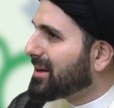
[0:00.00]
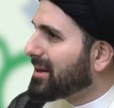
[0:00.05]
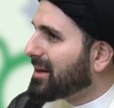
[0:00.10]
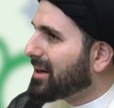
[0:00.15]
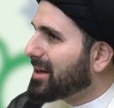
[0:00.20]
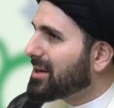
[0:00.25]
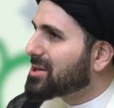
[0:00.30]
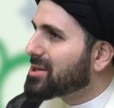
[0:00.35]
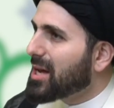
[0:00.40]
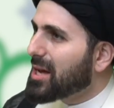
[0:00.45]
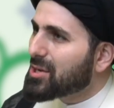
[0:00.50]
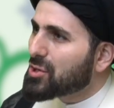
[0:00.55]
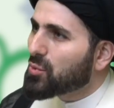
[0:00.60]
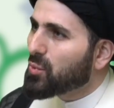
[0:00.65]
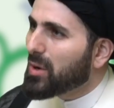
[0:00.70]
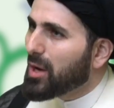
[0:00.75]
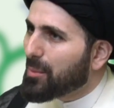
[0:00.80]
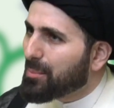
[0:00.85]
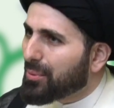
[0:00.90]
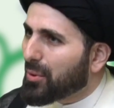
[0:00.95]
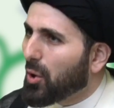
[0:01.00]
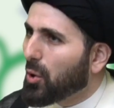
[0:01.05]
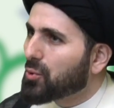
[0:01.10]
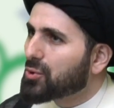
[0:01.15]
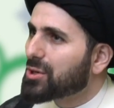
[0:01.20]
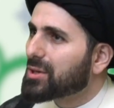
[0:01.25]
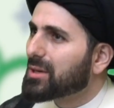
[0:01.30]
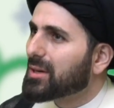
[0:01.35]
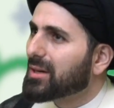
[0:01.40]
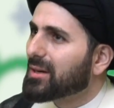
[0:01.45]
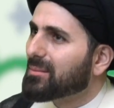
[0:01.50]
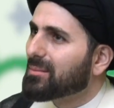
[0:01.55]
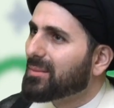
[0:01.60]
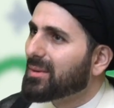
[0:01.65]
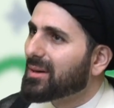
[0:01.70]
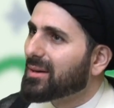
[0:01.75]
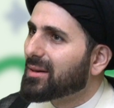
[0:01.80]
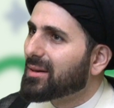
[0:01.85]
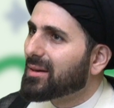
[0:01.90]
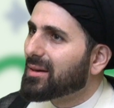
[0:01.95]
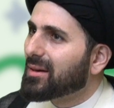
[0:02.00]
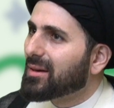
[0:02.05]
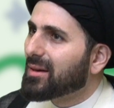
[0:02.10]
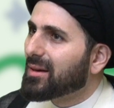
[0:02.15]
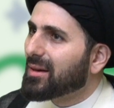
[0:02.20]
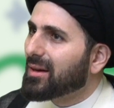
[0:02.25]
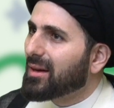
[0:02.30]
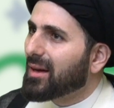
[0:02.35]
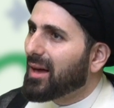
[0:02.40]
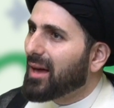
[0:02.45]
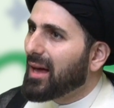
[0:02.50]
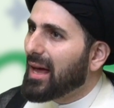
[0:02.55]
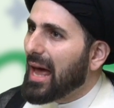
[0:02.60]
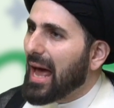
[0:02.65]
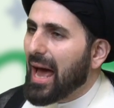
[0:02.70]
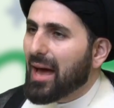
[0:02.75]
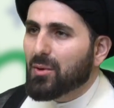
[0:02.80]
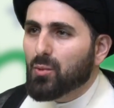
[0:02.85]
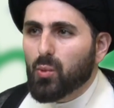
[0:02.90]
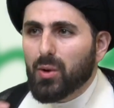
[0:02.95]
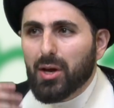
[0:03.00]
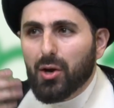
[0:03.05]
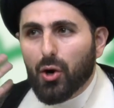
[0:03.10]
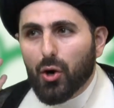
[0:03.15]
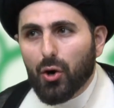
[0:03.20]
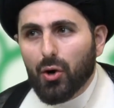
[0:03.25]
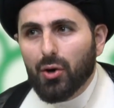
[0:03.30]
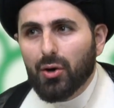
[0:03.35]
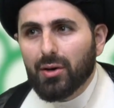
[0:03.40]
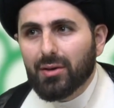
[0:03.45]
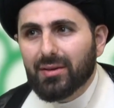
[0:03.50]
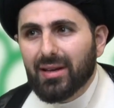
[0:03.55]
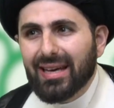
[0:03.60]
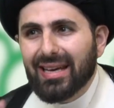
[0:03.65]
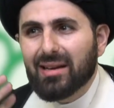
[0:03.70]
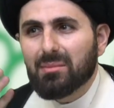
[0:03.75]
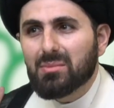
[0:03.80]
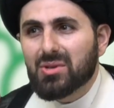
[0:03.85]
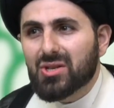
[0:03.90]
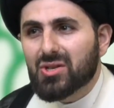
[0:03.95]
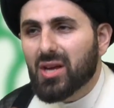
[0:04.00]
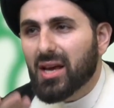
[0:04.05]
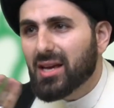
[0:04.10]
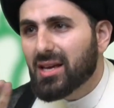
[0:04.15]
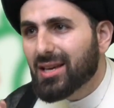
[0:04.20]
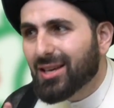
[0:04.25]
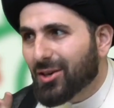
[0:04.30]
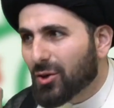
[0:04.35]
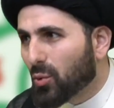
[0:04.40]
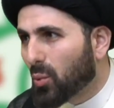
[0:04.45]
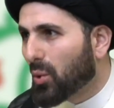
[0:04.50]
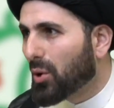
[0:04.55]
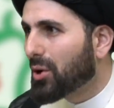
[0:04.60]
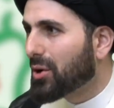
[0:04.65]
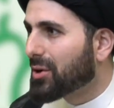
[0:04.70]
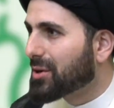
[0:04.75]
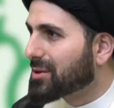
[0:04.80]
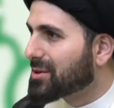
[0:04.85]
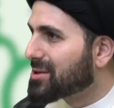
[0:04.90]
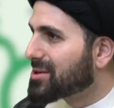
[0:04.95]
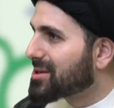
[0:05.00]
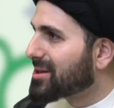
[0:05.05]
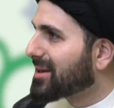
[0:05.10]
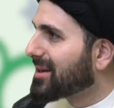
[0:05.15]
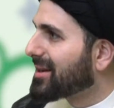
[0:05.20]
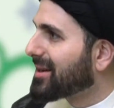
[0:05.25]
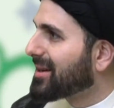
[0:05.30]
He says, we approached him and we heard him saying words.